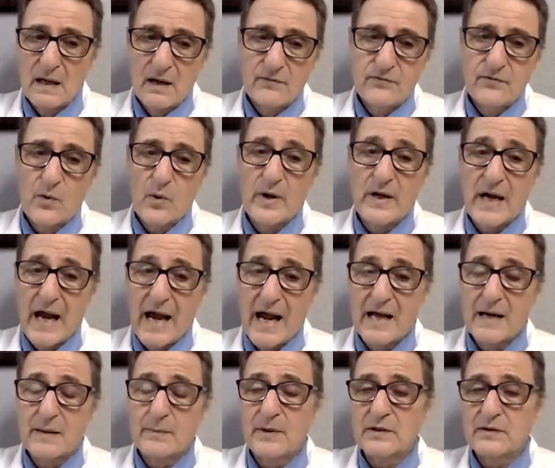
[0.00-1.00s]
avoid
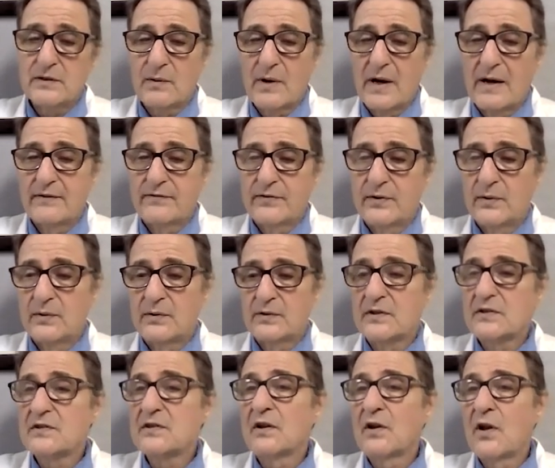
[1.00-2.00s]
animal derived food
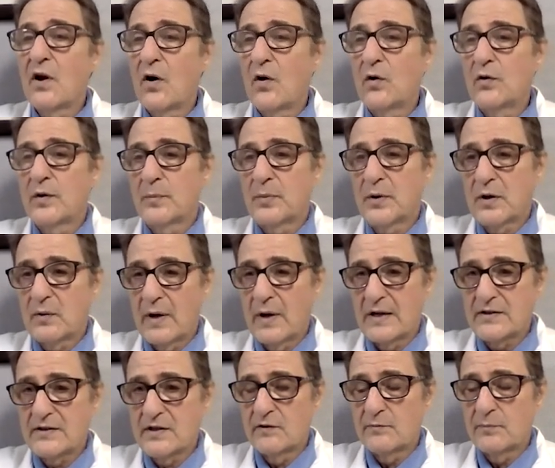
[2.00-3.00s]
to slow the
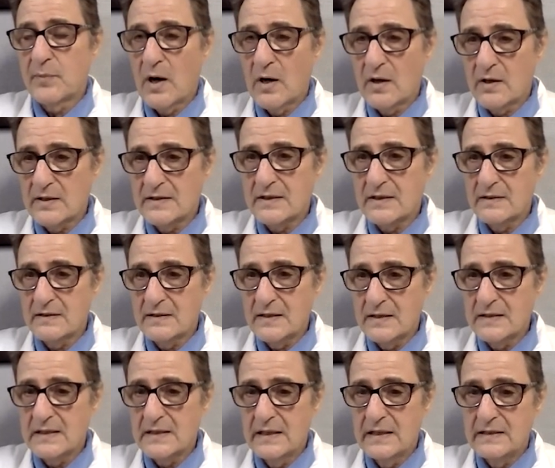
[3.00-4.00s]
progression of Parkinson's
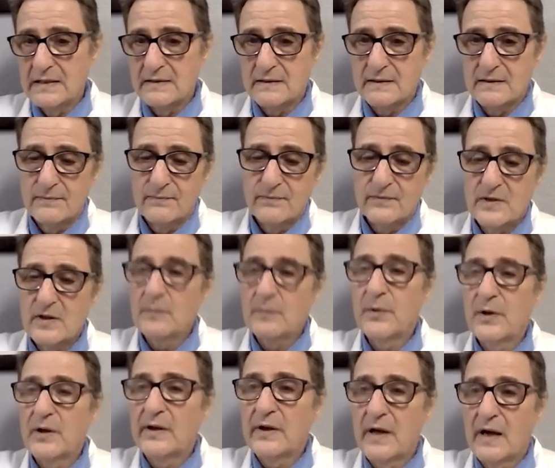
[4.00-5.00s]
disease.
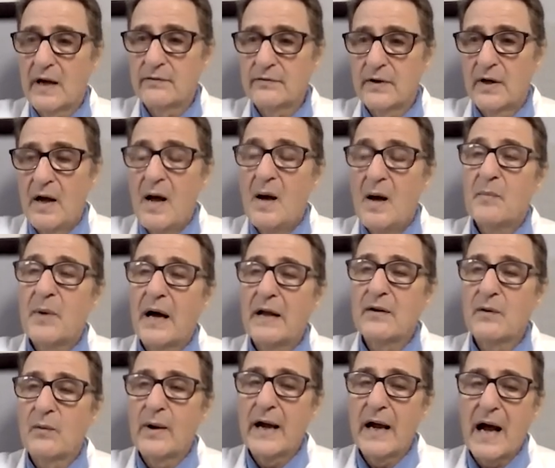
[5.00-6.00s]
Simple enough. By
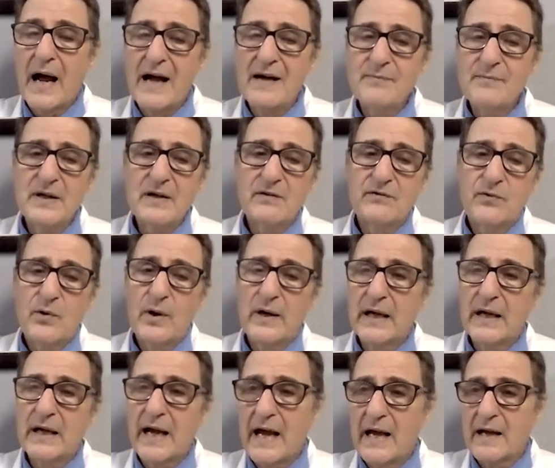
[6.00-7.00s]
the way, I've been
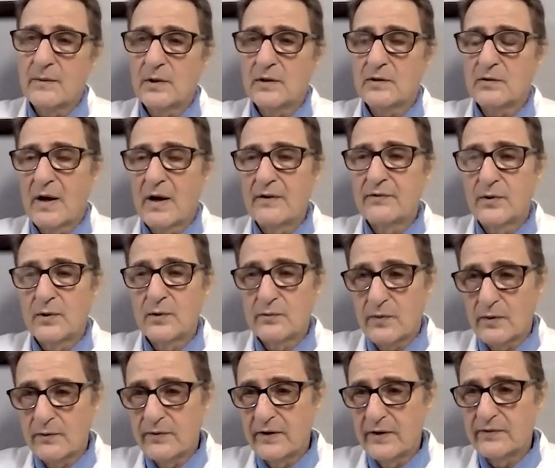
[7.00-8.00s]
avoiding animal derived
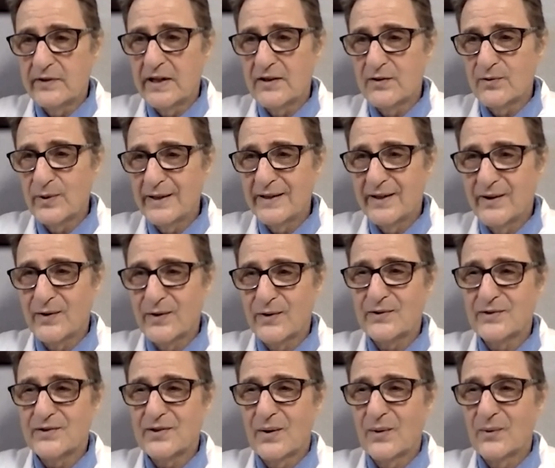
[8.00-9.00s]
food for 53 years,
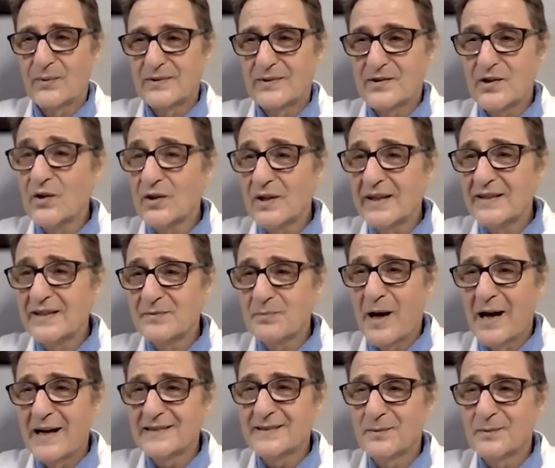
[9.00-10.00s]
so certainly it's
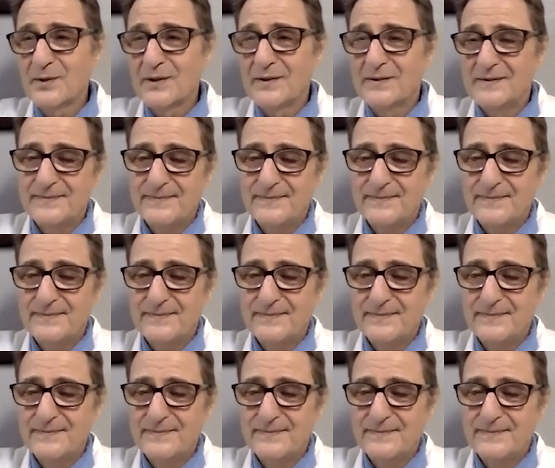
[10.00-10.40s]
possible.